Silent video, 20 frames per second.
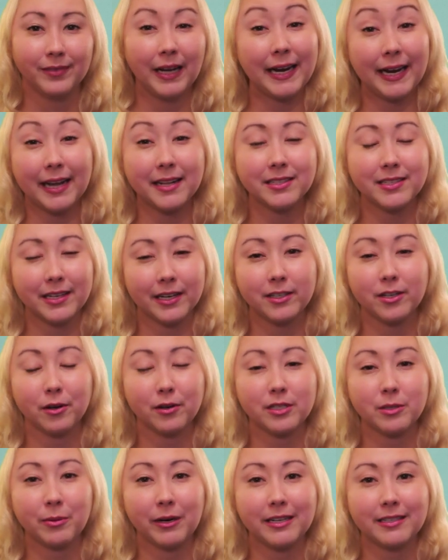Again,
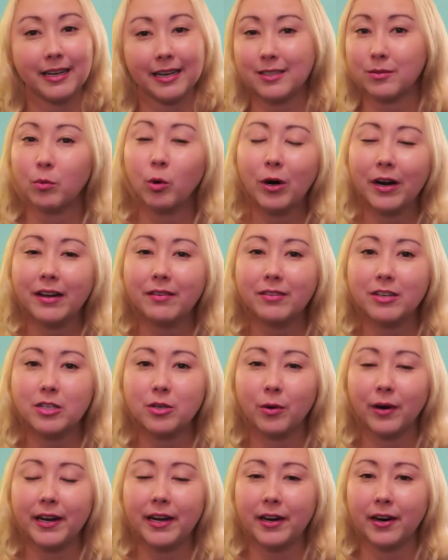Saratoga Springs has more
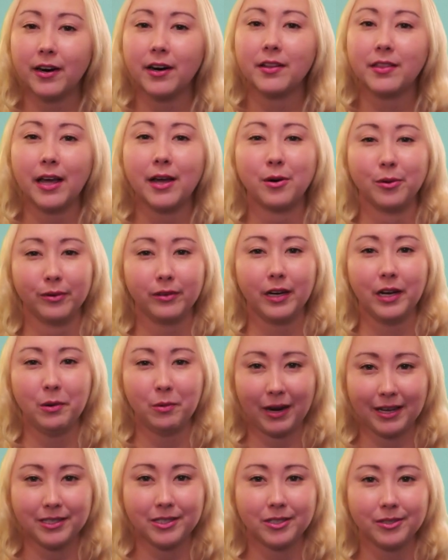inventory here than Old Key
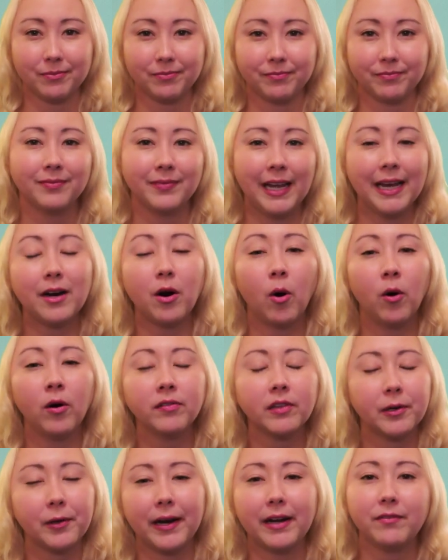West. In all
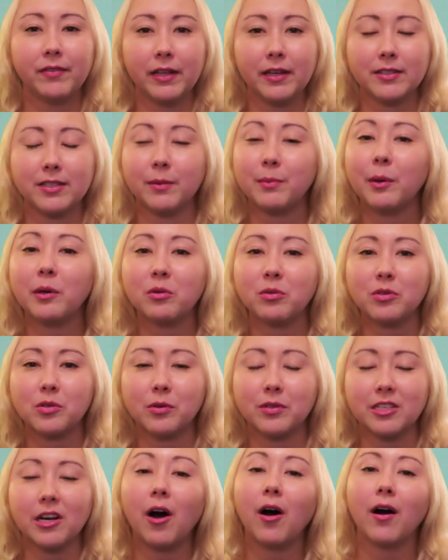of the grand villas at both
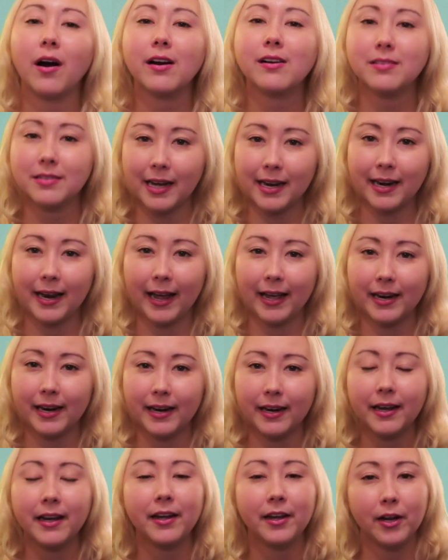resorts are
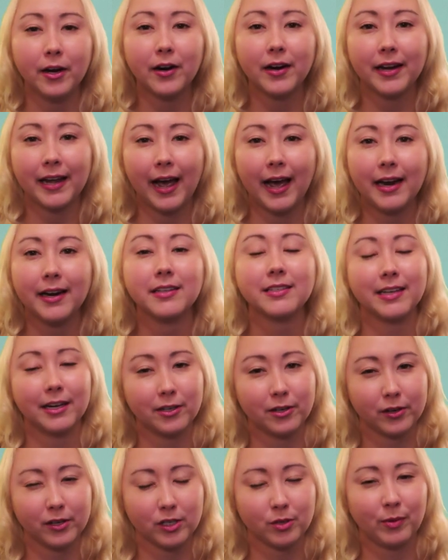dedicated. Here again,
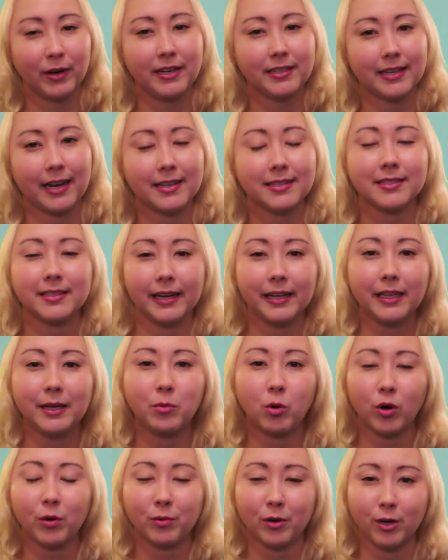Saratoga Springs has slightly
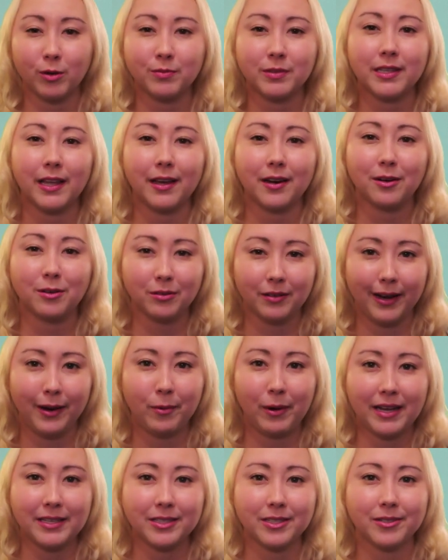more rooms than Old Key
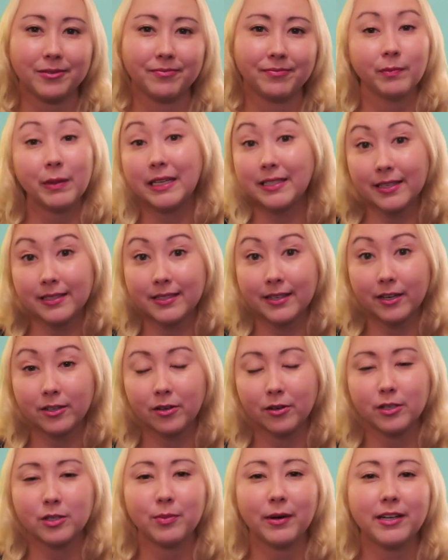West. Plus at
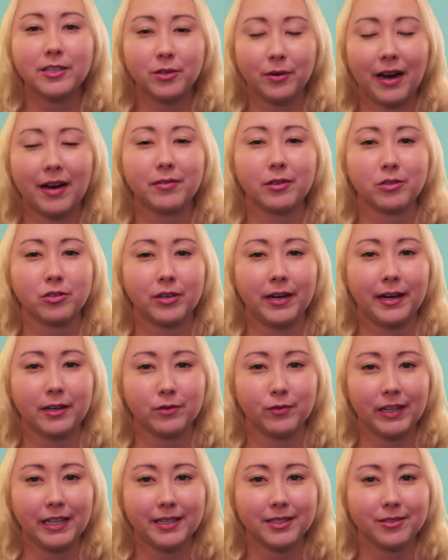Saratoga Springs, you have those
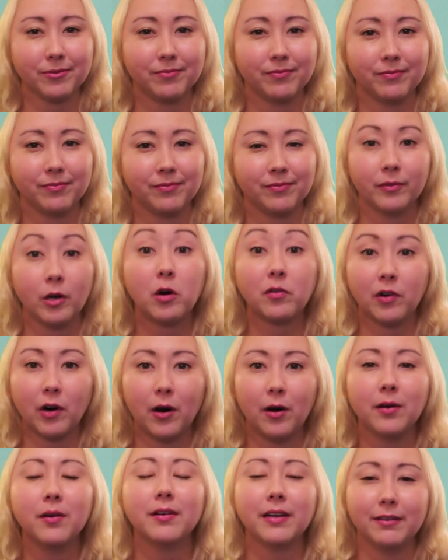treehouse villas.
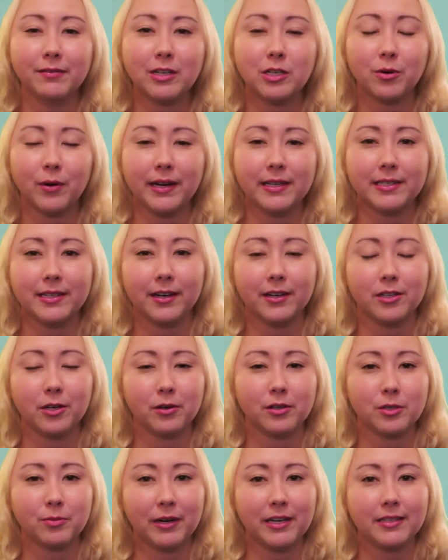Overall, inventory at
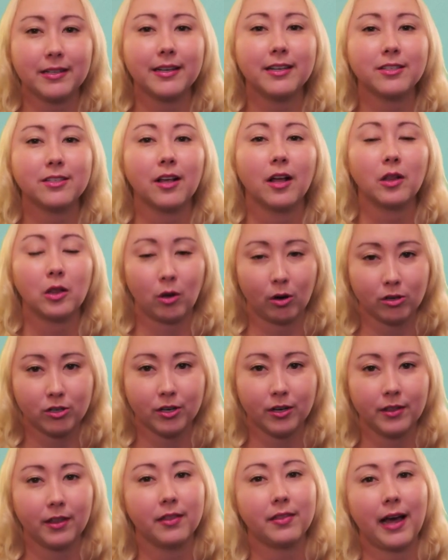Saratoga Springs is
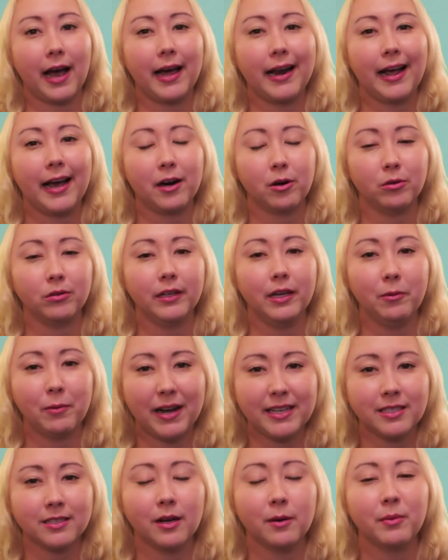larger than that at Old Key
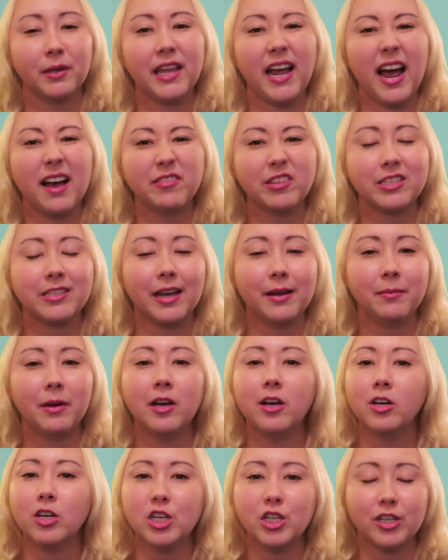West, but they have the same
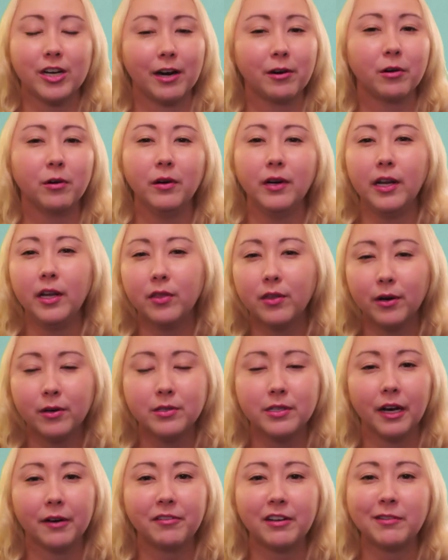general
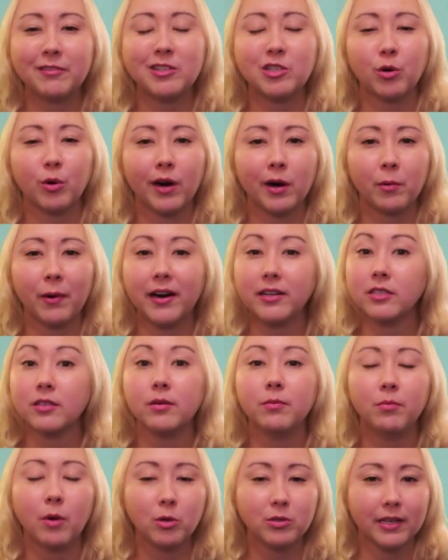ethos of inventory where
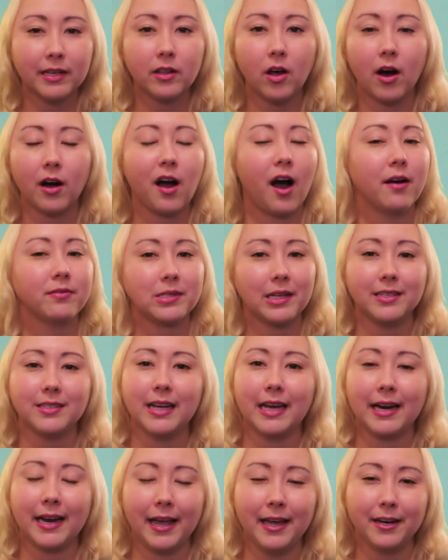it's mostly lockoffs and
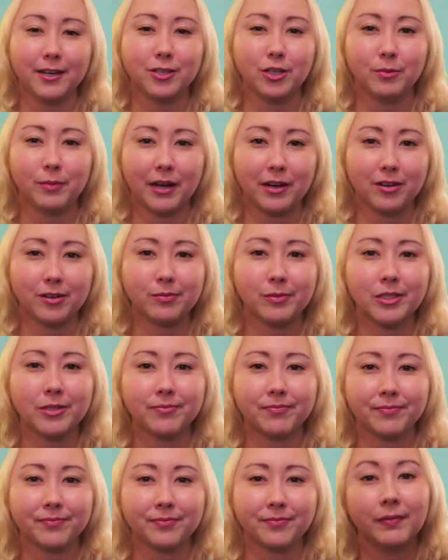dedicated
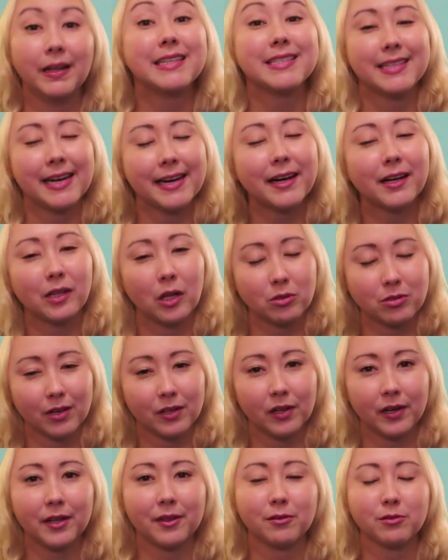2-bedrooms. Let's take a closer
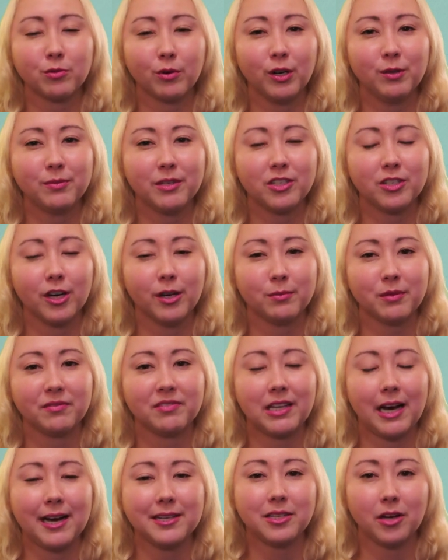look at those rooms in terms of
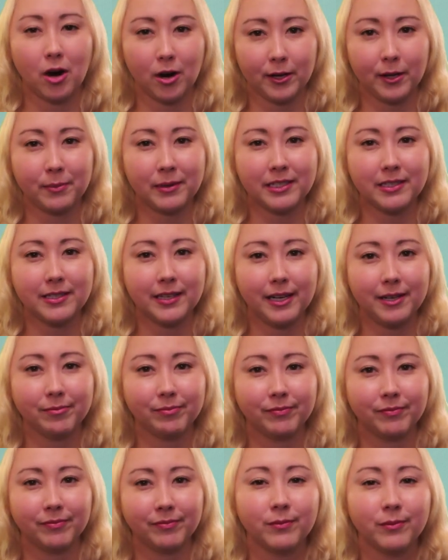size and occupancy.
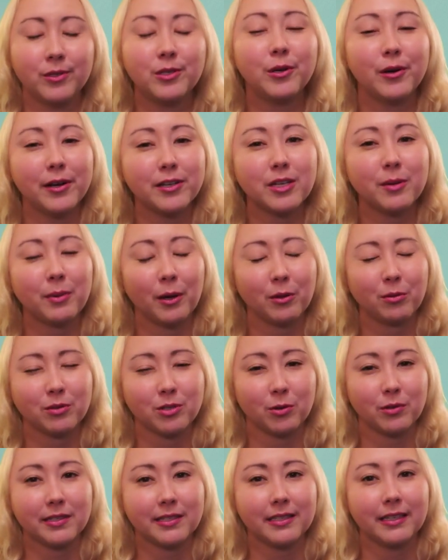Studios at both
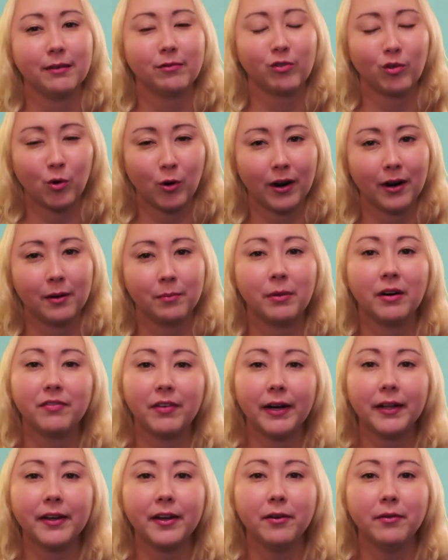resorts sleep 4, but
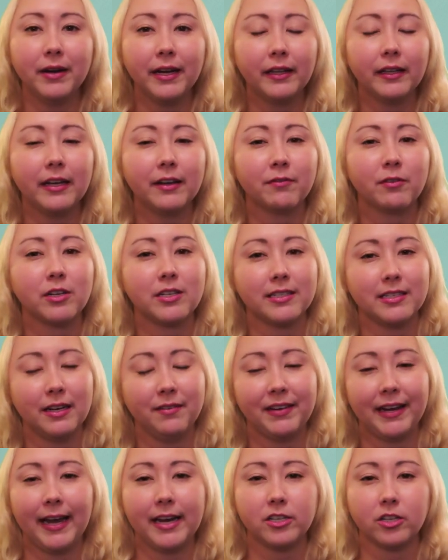fairly uniquely for Disney
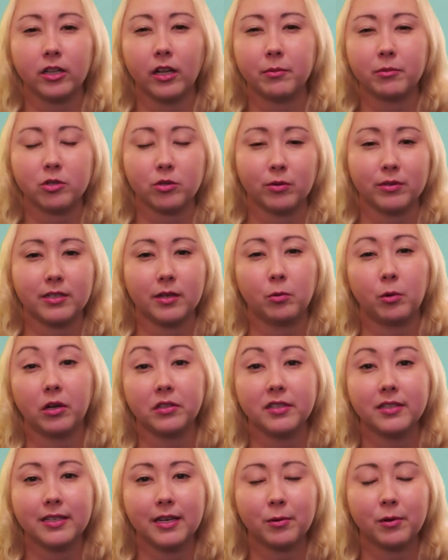Vacation Club resorts at
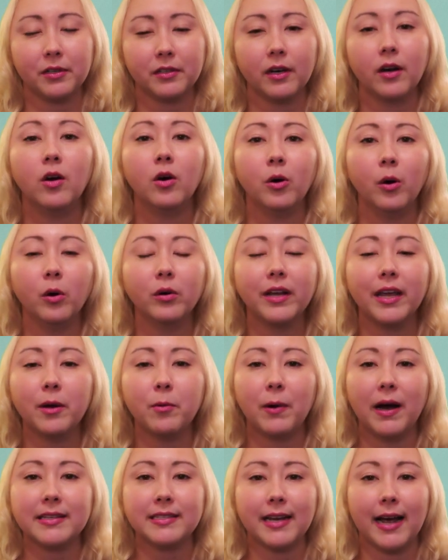Walt Disney World, Old Key
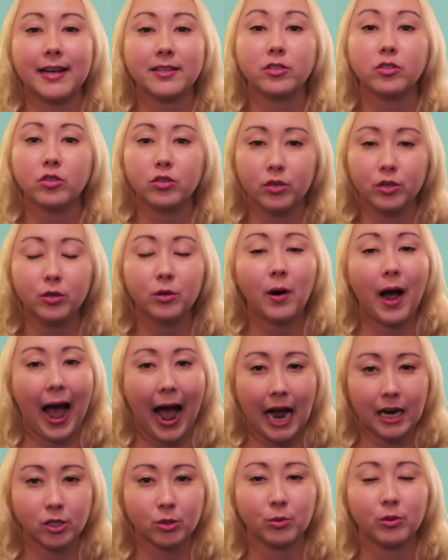West has 2
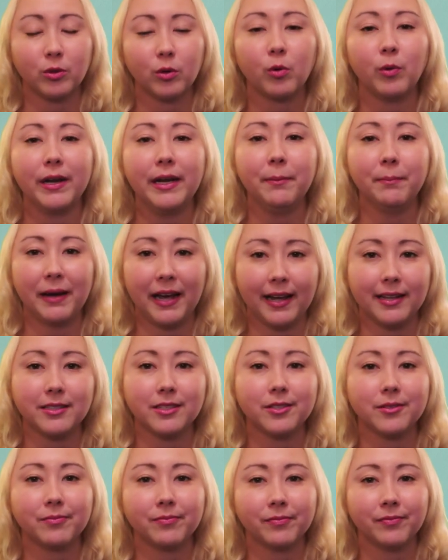actual queen
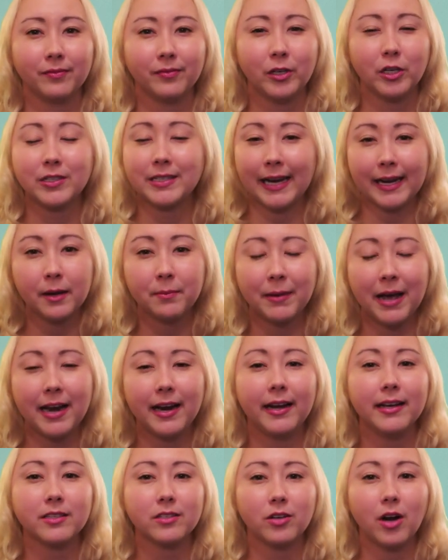beds. Your second bed
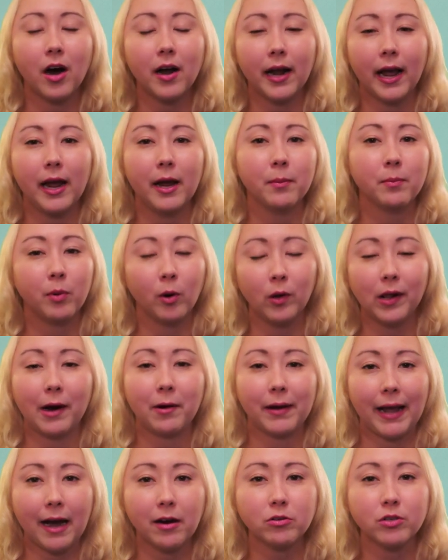is not a
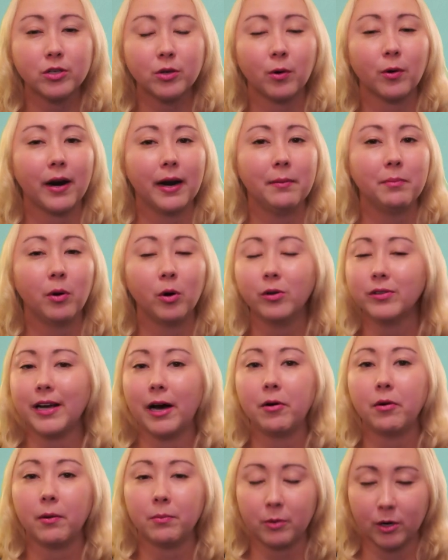pull-out couch or a
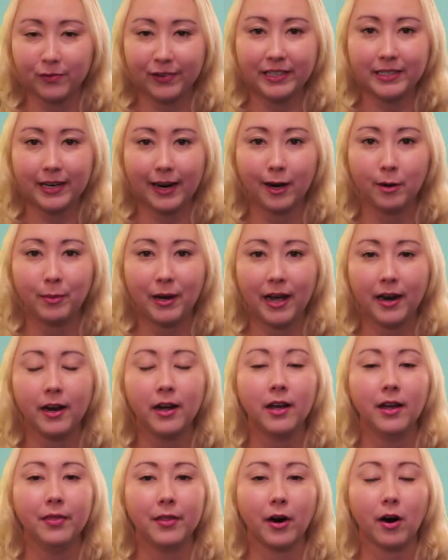pull-down Murphy-style bed.
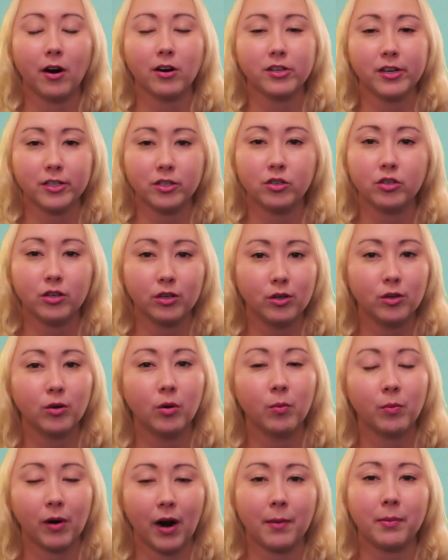There are just
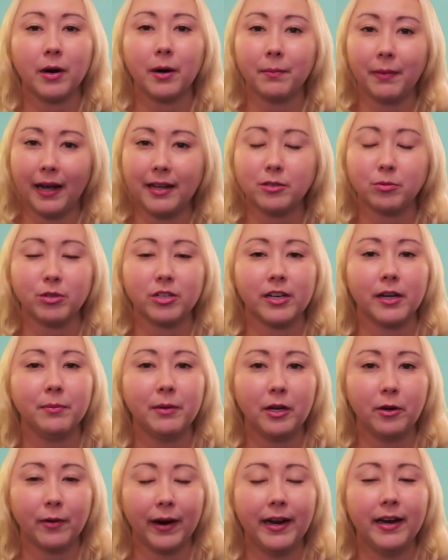2 proper beds, which can
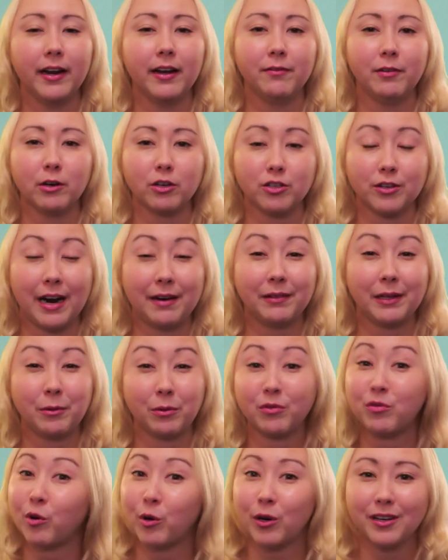be great if you're traveling
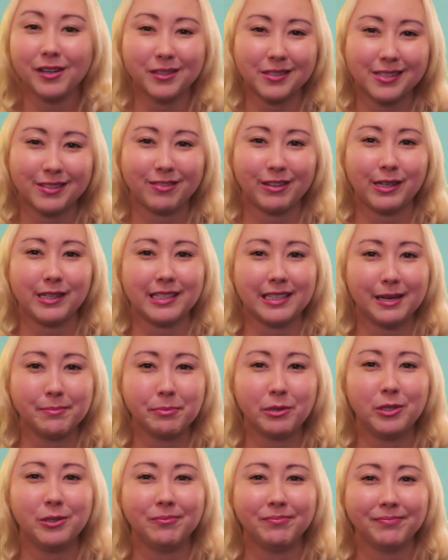with 4 adults, for
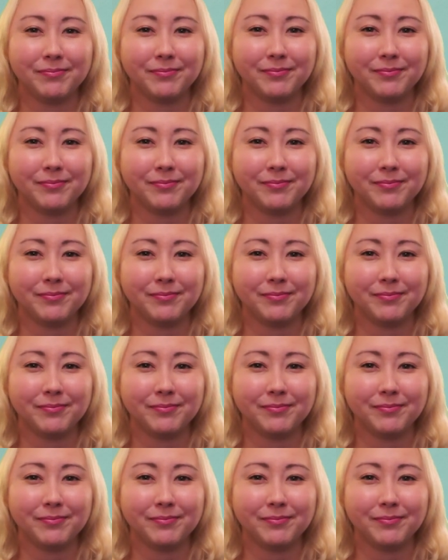example.